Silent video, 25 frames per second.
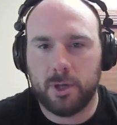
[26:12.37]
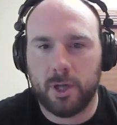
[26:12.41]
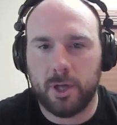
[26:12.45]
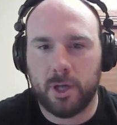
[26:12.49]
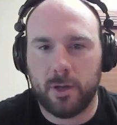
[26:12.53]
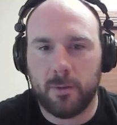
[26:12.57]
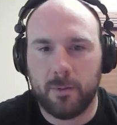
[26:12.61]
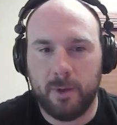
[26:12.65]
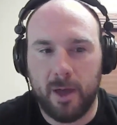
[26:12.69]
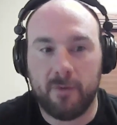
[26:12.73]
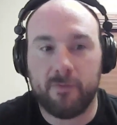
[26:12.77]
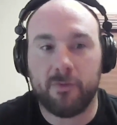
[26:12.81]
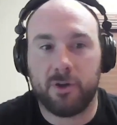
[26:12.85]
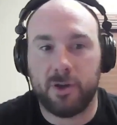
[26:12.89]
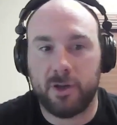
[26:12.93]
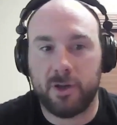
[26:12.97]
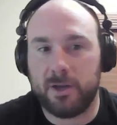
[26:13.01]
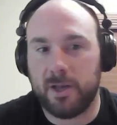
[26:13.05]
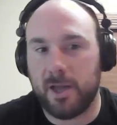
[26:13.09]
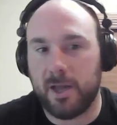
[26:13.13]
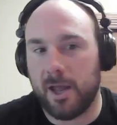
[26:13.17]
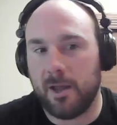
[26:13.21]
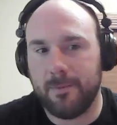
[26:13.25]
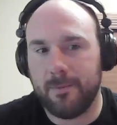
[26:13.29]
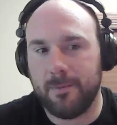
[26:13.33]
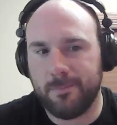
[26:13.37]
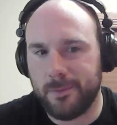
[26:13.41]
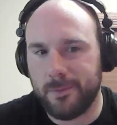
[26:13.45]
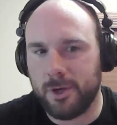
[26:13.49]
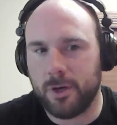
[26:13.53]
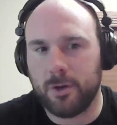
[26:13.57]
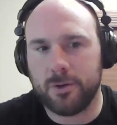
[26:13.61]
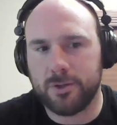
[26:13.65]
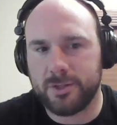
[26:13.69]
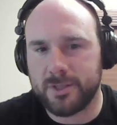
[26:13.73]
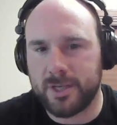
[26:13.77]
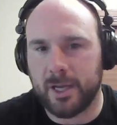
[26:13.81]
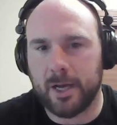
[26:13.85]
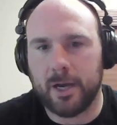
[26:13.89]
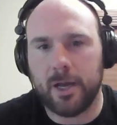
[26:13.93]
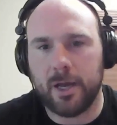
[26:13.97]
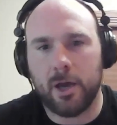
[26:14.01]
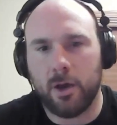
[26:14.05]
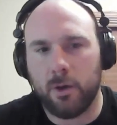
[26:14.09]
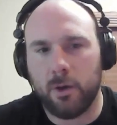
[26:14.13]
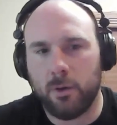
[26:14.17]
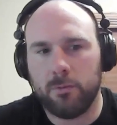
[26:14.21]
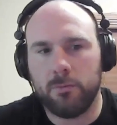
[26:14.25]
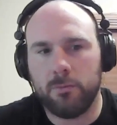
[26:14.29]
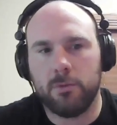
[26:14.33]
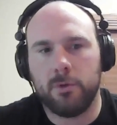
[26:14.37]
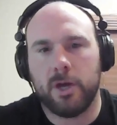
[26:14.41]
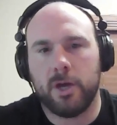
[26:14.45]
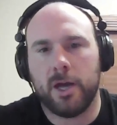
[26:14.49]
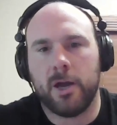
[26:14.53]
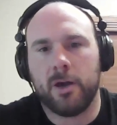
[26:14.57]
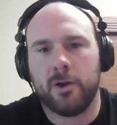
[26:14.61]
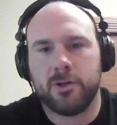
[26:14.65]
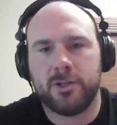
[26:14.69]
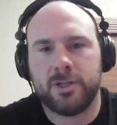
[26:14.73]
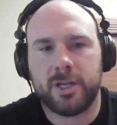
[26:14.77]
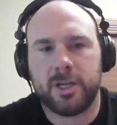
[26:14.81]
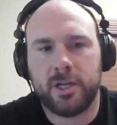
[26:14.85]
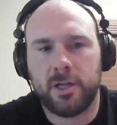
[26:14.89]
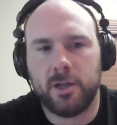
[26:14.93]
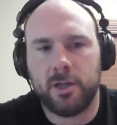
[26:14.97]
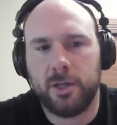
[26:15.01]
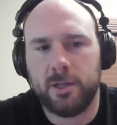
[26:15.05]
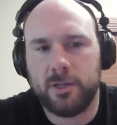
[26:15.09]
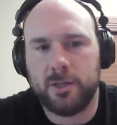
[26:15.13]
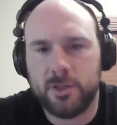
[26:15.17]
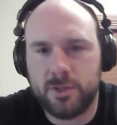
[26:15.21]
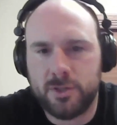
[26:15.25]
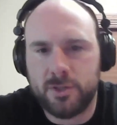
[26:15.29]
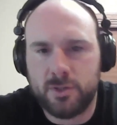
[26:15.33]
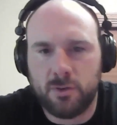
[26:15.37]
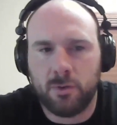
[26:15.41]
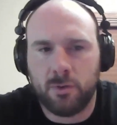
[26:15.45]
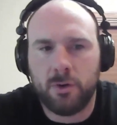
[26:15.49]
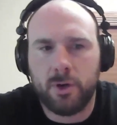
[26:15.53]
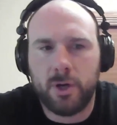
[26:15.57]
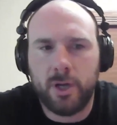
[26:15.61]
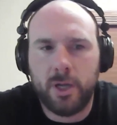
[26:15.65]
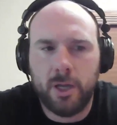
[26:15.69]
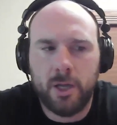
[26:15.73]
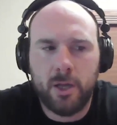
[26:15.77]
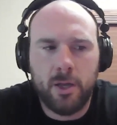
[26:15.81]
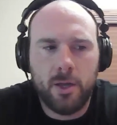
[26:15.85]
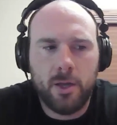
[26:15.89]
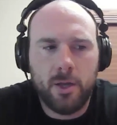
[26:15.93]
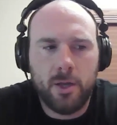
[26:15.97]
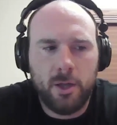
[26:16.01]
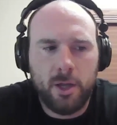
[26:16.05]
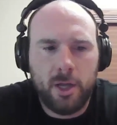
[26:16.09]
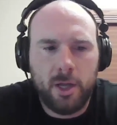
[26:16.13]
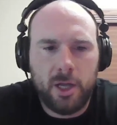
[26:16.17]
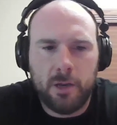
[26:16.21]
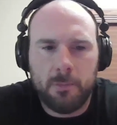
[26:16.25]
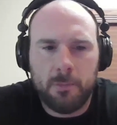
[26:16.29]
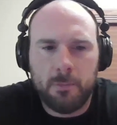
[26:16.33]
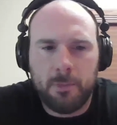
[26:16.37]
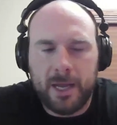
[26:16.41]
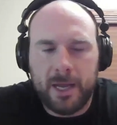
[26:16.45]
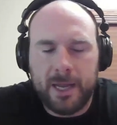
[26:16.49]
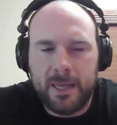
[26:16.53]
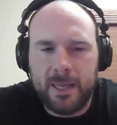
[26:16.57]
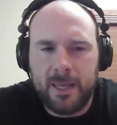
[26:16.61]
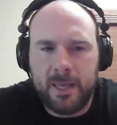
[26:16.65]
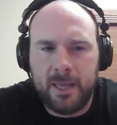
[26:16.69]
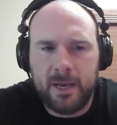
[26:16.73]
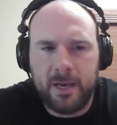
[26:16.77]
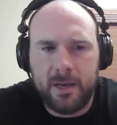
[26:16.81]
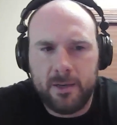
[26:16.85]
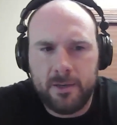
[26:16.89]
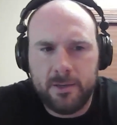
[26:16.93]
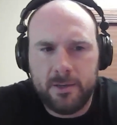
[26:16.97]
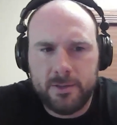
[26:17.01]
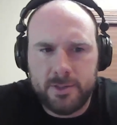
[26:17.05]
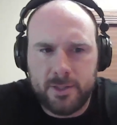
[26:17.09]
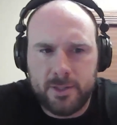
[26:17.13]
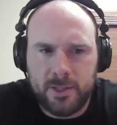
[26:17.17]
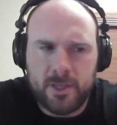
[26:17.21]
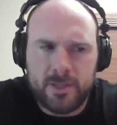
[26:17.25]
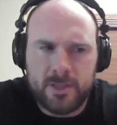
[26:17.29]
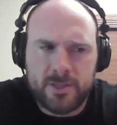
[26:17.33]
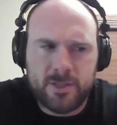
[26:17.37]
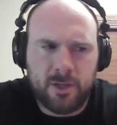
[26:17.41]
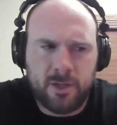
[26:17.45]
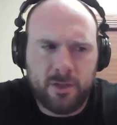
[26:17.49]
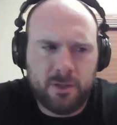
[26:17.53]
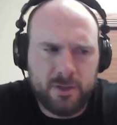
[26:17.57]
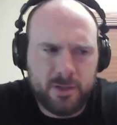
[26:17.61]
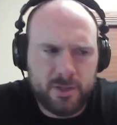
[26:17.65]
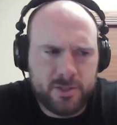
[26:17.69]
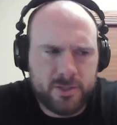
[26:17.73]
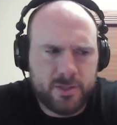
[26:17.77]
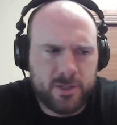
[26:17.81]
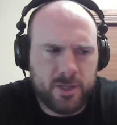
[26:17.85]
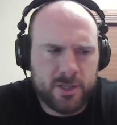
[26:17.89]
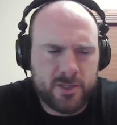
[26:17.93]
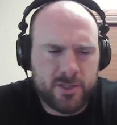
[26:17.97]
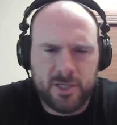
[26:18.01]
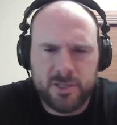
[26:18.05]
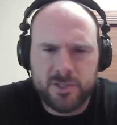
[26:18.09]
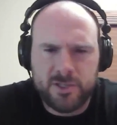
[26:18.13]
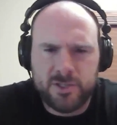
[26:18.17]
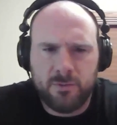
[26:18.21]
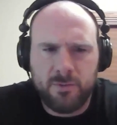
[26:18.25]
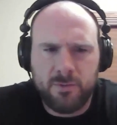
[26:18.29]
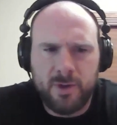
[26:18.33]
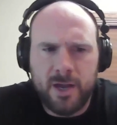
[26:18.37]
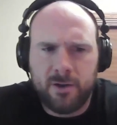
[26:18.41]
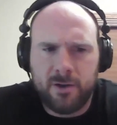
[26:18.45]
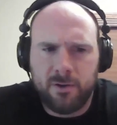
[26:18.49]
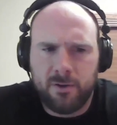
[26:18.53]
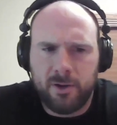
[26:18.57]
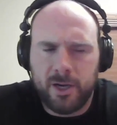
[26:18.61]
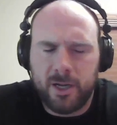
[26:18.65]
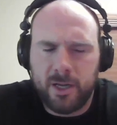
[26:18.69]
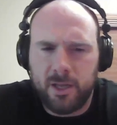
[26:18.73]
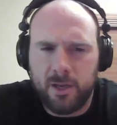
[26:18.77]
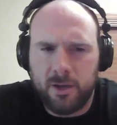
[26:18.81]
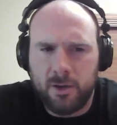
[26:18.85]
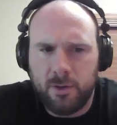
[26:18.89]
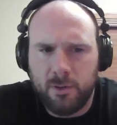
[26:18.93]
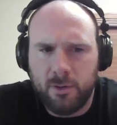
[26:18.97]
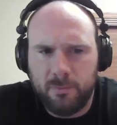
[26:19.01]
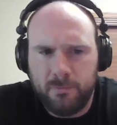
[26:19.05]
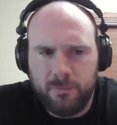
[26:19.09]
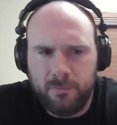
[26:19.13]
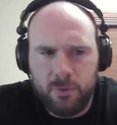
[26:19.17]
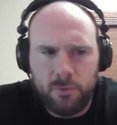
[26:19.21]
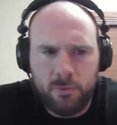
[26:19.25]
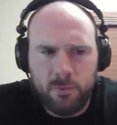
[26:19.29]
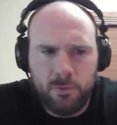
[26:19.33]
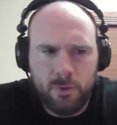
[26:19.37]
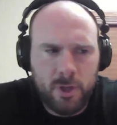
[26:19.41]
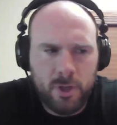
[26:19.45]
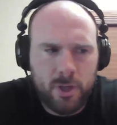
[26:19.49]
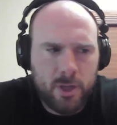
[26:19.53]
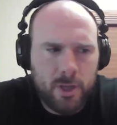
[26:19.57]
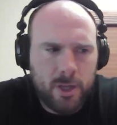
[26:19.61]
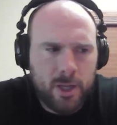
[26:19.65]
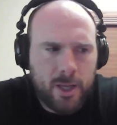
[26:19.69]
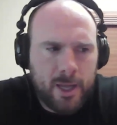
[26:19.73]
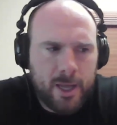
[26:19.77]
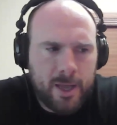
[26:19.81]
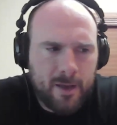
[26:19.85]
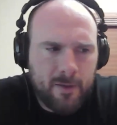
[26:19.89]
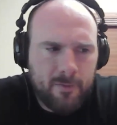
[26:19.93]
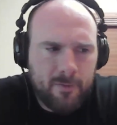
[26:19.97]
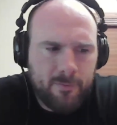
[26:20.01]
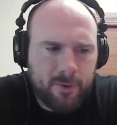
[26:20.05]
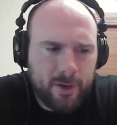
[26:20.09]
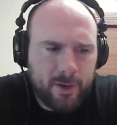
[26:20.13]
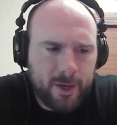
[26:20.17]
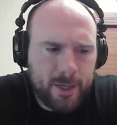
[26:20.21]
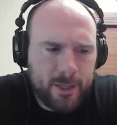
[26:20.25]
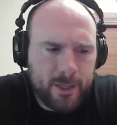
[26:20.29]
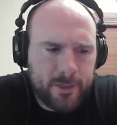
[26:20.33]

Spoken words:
have a good day. It's kind of how I articulate the story in my kids. And it's all this, it's a rhetoric. If you have